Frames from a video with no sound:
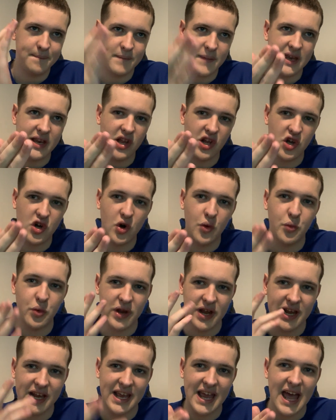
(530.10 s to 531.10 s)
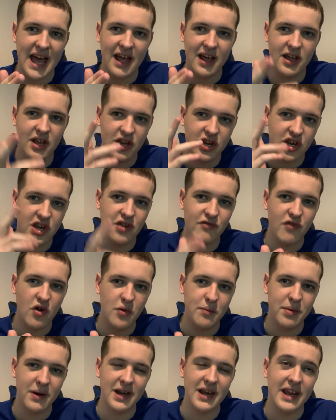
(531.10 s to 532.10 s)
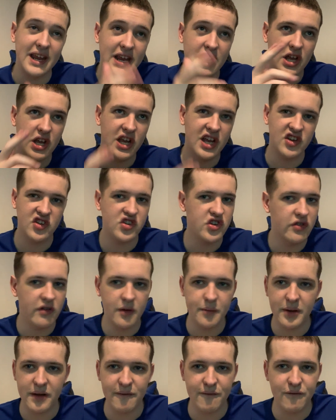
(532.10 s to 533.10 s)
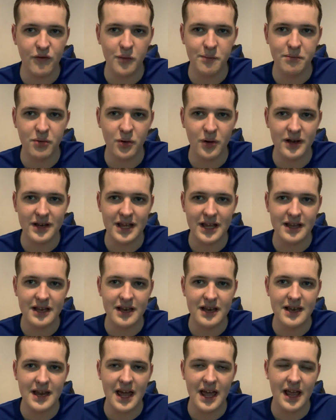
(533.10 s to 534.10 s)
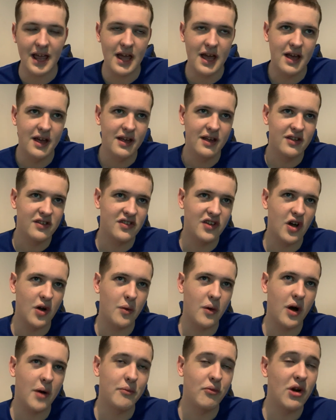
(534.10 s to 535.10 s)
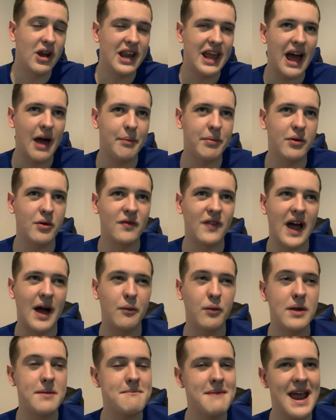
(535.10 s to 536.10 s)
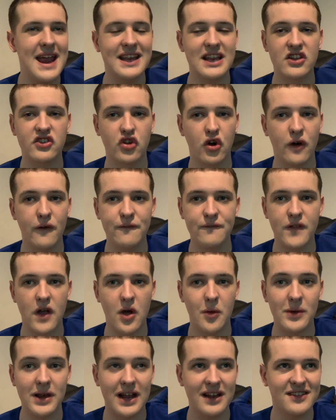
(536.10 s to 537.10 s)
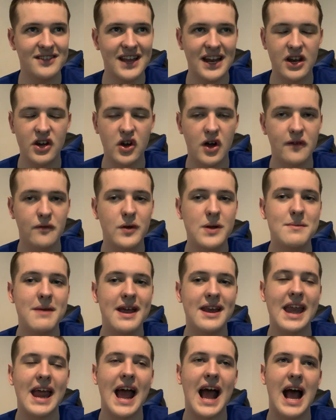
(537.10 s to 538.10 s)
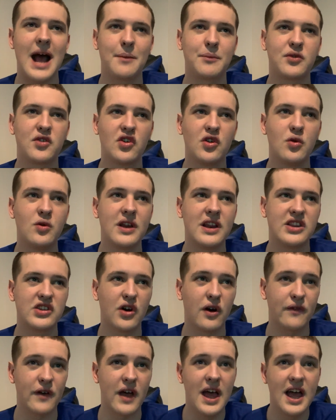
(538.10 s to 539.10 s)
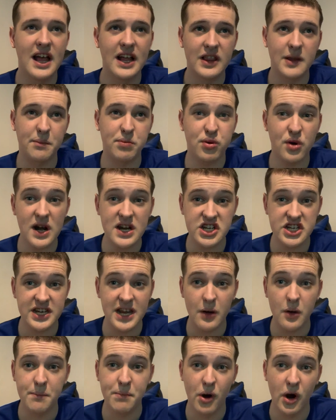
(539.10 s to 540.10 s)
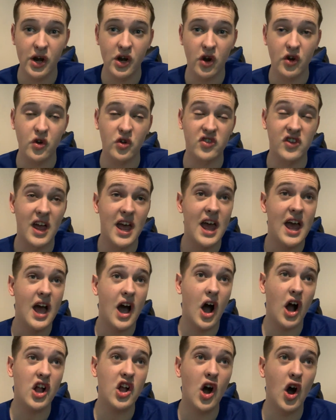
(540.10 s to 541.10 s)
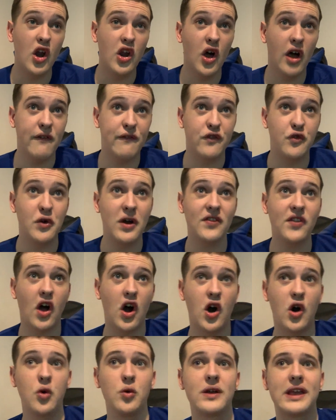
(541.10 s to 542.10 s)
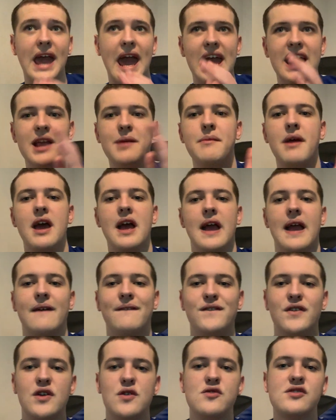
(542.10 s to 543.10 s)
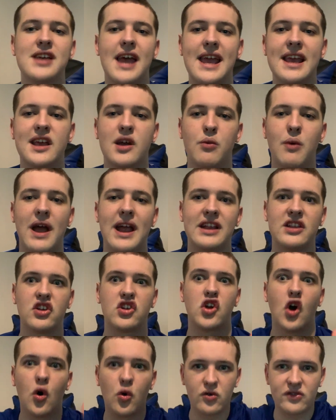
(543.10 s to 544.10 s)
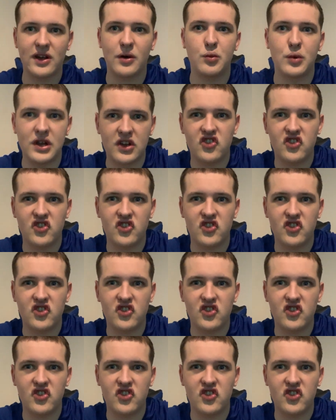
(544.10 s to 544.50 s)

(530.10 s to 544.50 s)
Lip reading: in the cup we can get Europa League. It's European football at the end of the day. So I'm really happy with that. We made it tough, though. In that second half, we made it absolutely tough. The pressure they were putting on us, I can't lie, throughout the whole game, if you take away the goals that we